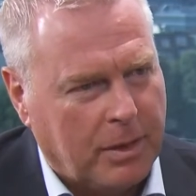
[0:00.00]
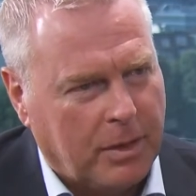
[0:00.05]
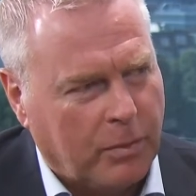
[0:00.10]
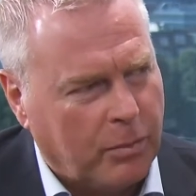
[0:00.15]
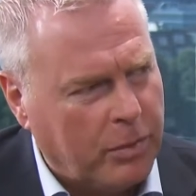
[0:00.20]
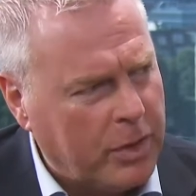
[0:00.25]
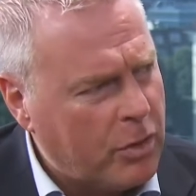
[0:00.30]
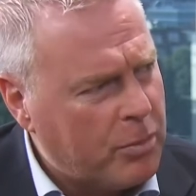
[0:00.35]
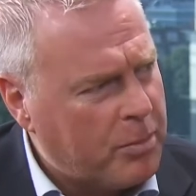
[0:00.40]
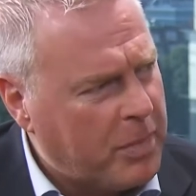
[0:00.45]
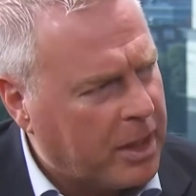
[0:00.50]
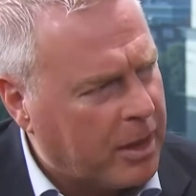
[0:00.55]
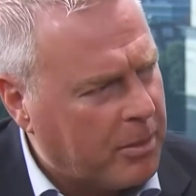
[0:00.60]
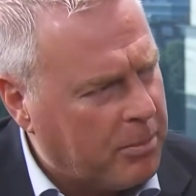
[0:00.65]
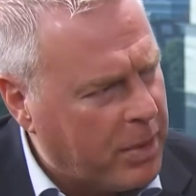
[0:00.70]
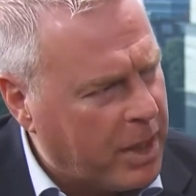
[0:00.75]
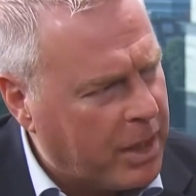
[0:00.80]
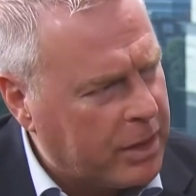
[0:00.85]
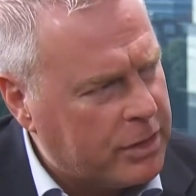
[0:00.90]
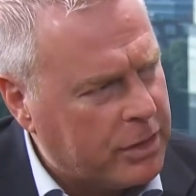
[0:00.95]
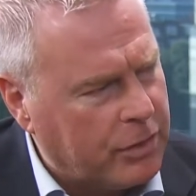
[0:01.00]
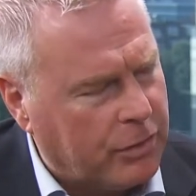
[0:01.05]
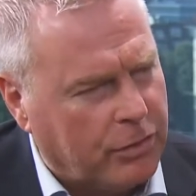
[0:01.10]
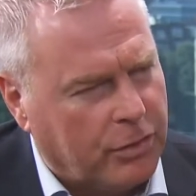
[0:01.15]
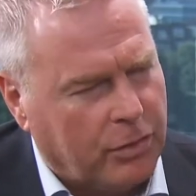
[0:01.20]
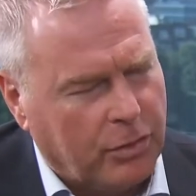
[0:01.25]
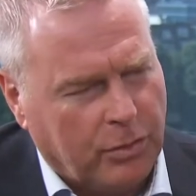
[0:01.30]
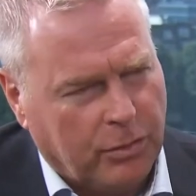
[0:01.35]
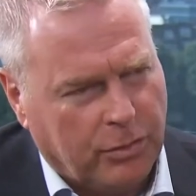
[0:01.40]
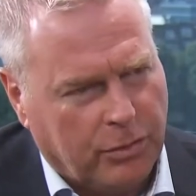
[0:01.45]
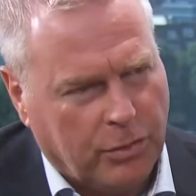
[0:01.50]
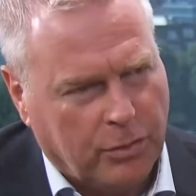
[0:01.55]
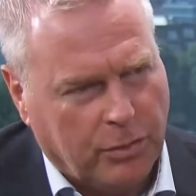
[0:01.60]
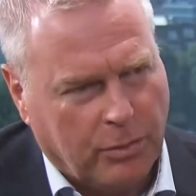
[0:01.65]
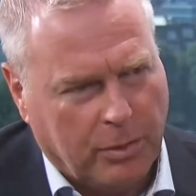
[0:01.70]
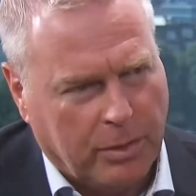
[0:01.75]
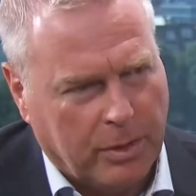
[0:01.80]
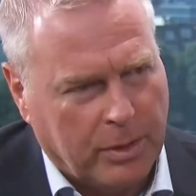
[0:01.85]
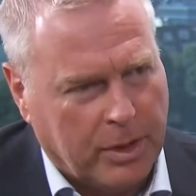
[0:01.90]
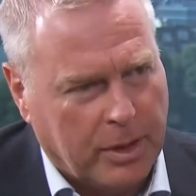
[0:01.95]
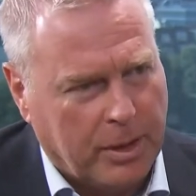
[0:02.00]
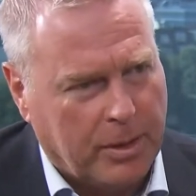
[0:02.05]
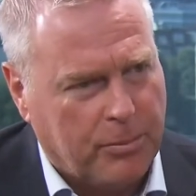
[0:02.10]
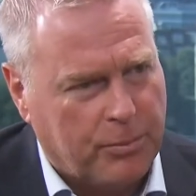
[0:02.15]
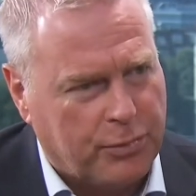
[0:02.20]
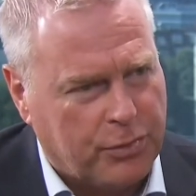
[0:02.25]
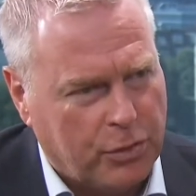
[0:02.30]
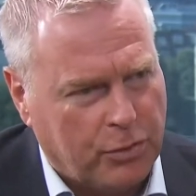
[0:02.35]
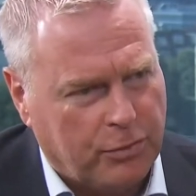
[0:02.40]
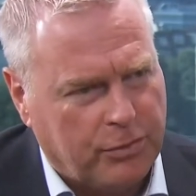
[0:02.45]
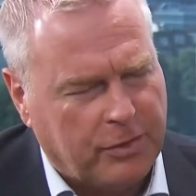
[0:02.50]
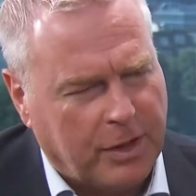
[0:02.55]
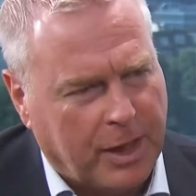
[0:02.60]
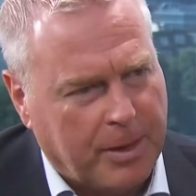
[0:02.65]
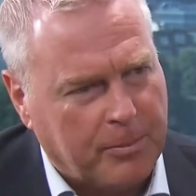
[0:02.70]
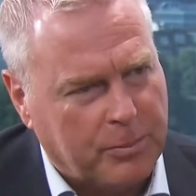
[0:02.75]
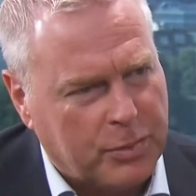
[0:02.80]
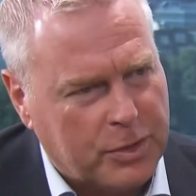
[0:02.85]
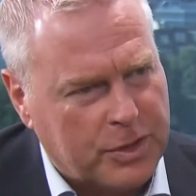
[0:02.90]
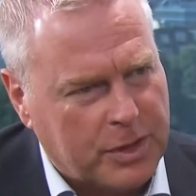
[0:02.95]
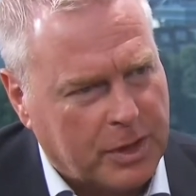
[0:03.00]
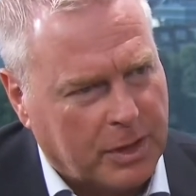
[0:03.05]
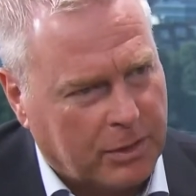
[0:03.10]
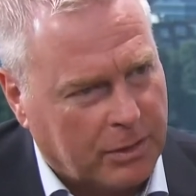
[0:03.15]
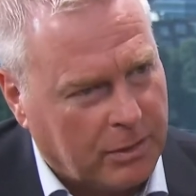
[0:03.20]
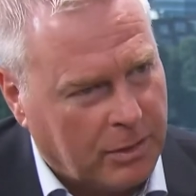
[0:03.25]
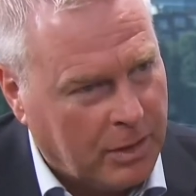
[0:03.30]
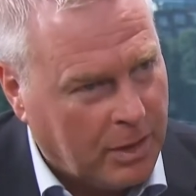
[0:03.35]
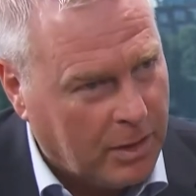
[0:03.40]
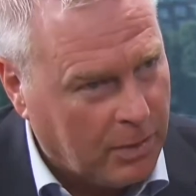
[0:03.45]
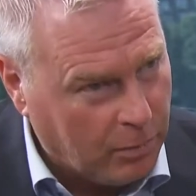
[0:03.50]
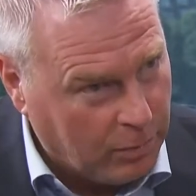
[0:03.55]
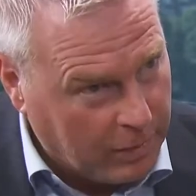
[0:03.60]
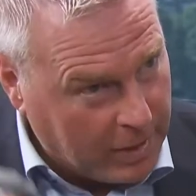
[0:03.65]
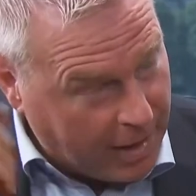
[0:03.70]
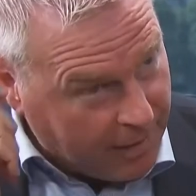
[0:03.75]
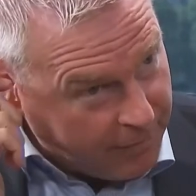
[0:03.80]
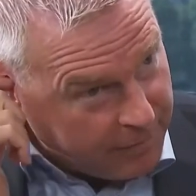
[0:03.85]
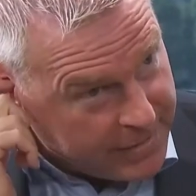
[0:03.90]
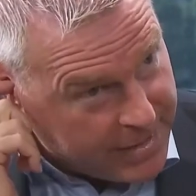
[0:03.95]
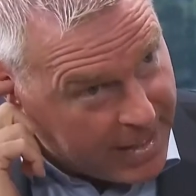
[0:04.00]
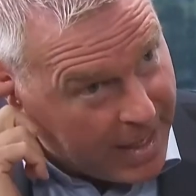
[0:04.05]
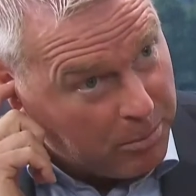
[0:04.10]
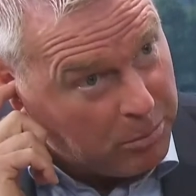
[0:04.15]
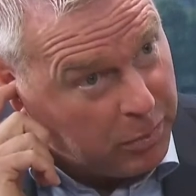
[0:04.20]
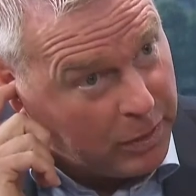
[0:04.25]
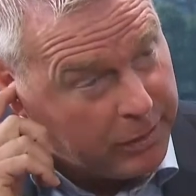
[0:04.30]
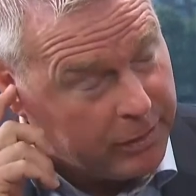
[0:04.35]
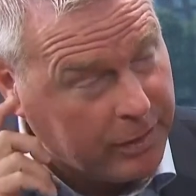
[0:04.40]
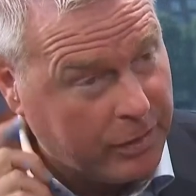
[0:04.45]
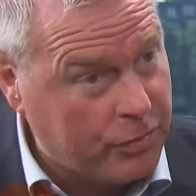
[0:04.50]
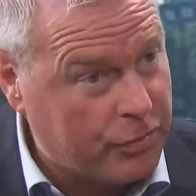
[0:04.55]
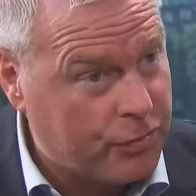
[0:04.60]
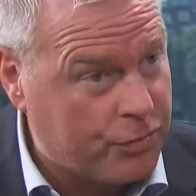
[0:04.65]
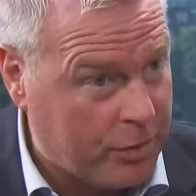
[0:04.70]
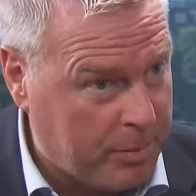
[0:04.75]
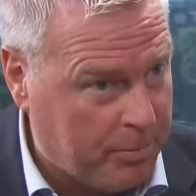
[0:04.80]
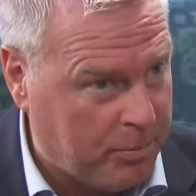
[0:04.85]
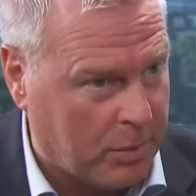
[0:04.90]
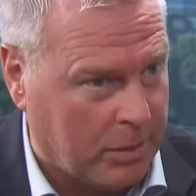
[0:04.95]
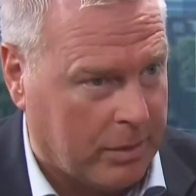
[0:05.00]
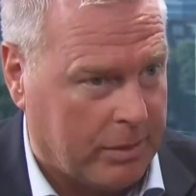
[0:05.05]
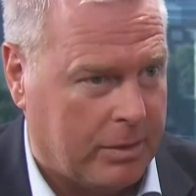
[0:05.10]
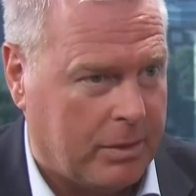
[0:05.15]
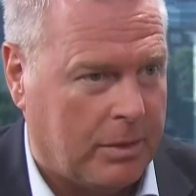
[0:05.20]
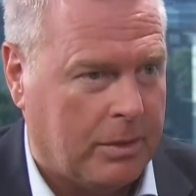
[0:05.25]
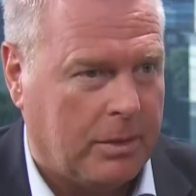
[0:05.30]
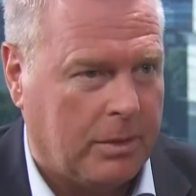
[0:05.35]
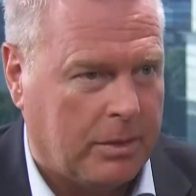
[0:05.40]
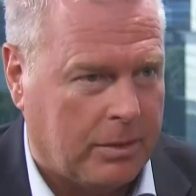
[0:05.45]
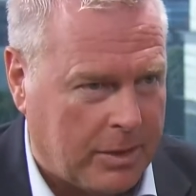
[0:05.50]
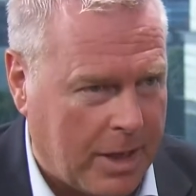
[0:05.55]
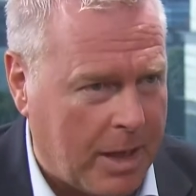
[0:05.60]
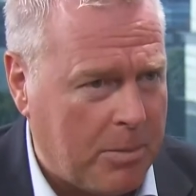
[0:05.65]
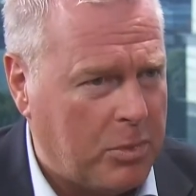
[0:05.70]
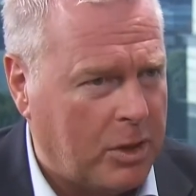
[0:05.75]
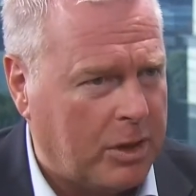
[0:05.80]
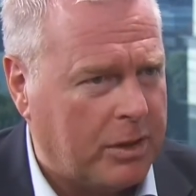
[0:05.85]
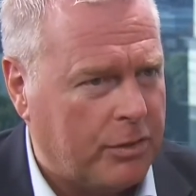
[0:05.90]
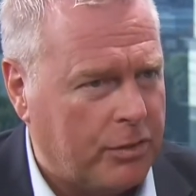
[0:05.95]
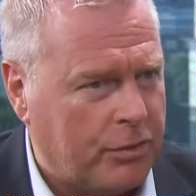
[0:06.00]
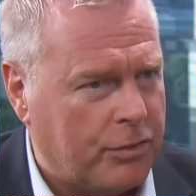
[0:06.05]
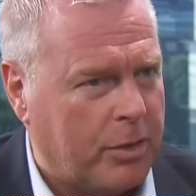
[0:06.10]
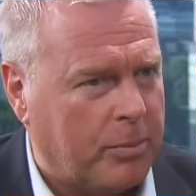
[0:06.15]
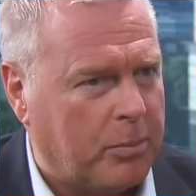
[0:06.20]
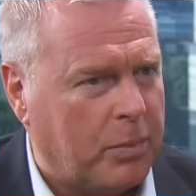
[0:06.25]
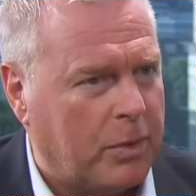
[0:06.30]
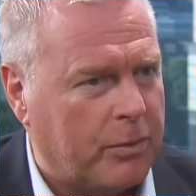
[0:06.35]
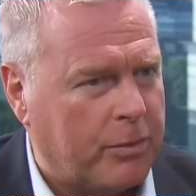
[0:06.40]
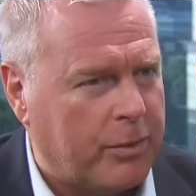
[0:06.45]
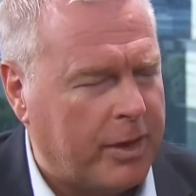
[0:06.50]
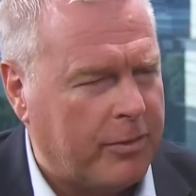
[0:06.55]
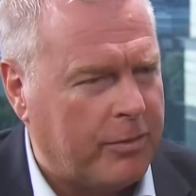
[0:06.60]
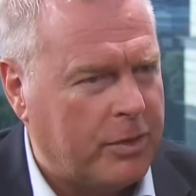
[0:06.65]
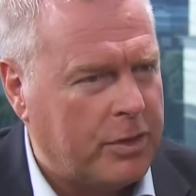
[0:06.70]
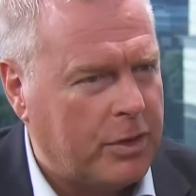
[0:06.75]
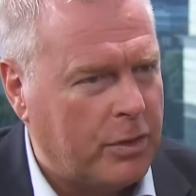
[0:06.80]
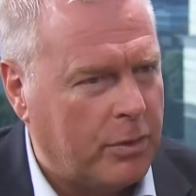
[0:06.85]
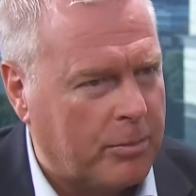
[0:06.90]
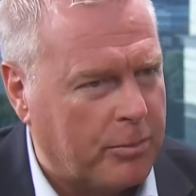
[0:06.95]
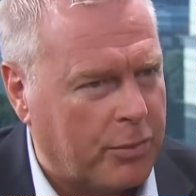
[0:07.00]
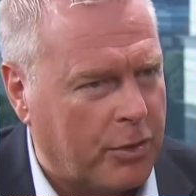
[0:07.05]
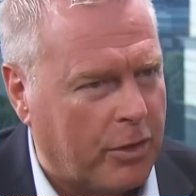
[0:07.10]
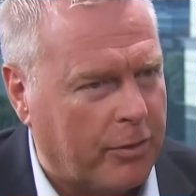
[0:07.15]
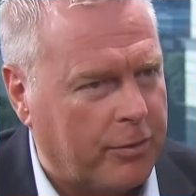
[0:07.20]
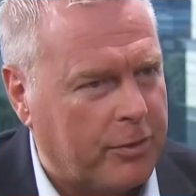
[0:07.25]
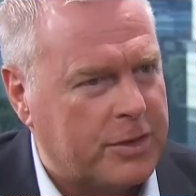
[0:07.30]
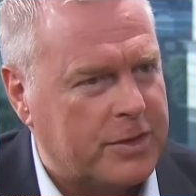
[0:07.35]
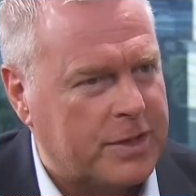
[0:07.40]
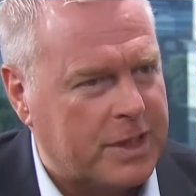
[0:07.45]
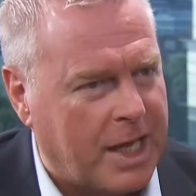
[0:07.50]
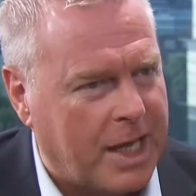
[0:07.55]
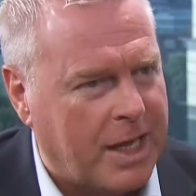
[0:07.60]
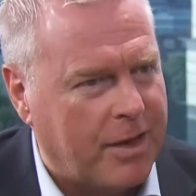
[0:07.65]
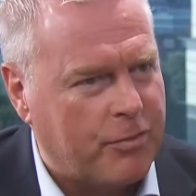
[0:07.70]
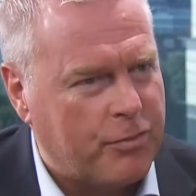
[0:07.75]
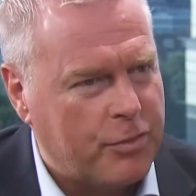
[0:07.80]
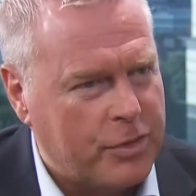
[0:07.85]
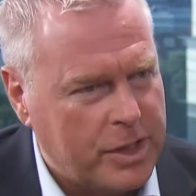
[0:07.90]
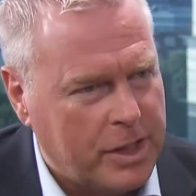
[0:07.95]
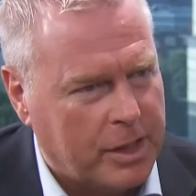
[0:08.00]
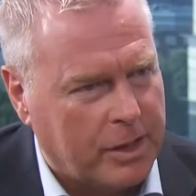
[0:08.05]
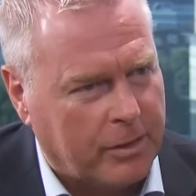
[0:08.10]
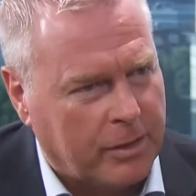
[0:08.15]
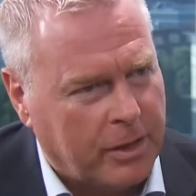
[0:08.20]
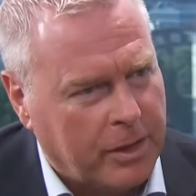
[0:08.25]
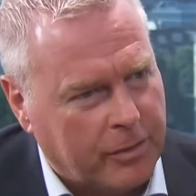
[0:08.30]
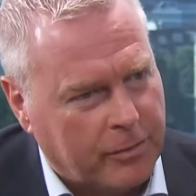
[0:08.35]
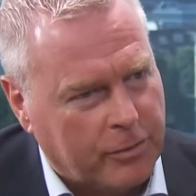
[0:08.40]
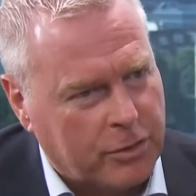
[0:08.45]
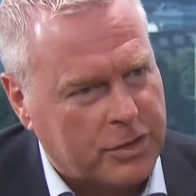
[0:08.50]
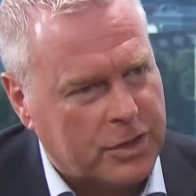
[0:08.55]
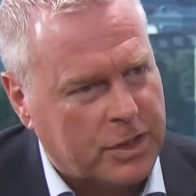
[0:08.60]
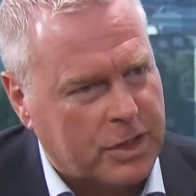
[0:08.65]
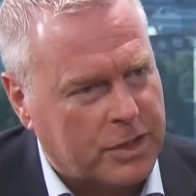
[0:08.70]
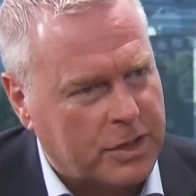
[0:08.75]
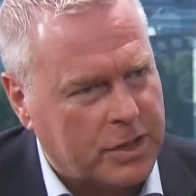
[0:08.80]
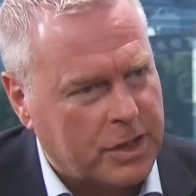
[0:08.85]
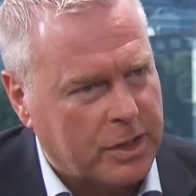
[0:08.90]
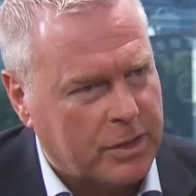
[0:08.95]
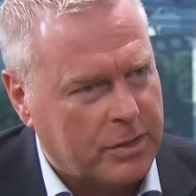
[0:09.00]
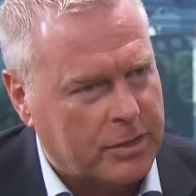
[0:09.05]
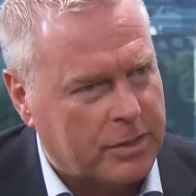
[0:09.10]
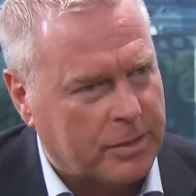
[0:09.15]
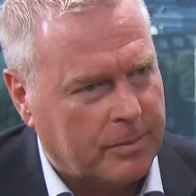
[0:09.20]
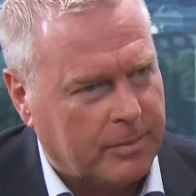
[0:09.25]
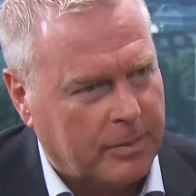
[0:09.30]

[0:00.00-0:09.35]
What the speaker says: We don't make a budget to improve 10%. We have doubled and tripled revenue and profits every year for 6 years,